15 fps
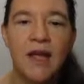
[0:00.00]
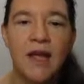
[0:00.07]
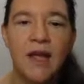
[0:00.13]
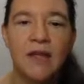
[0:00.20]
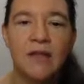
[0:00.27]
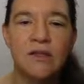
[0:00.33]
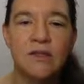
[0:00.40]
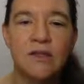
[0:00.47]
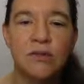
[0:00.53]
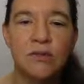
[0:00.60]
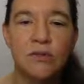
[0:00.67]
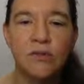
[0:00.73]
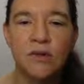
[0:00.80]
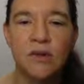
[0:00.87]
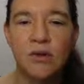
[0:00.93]
And
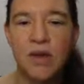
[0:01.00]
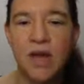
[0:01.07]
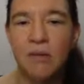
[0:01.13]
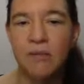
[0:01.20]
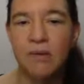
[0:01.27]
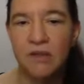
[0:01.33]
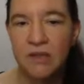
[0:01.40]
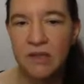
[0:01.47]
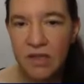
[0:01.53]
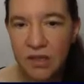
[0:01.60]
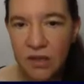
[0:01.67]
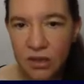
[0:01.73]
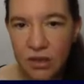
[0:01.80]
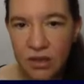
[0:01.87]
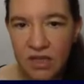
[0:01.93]
so you can build
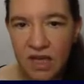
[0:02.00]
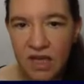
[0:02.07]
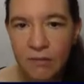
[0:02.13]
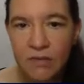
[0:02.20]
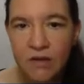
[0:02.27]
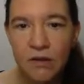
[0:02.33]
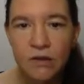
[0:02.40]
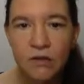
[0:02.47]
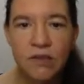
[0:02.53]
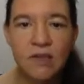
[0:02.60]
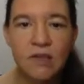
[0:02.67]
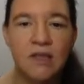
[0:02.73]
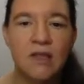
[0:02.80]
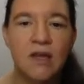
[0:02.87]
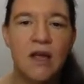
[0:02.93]
signature schemes on
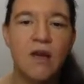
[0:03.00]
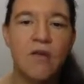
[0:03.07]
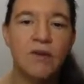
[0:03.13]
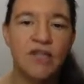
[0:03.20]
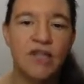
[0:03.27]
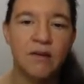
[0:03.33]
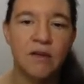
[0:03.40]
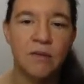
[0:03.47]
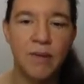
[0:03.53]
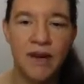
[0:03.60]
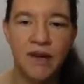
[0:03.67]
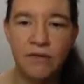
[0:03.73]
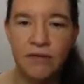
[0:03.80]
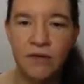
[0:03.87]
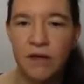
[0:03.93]
these, which have the
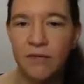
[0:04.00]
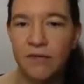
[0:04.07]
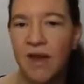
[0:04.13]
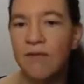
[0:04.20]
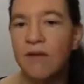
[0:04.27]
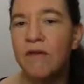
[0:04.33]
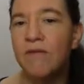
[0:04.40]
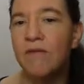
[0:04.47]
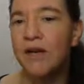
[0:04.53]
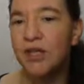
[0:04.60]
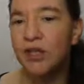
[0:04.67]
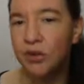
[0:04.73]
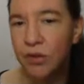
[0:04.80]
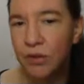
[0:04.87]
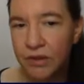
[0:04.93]
benefit of having very
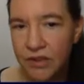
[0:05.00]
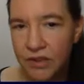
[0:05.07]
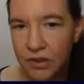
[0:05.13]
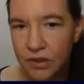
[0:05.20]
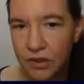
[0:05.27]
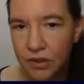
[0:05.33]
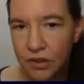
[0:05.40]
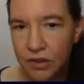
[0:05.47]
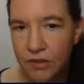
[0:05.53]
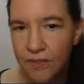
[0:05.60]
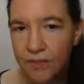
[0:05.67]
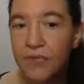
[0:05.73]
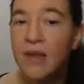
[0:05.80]
short signatures.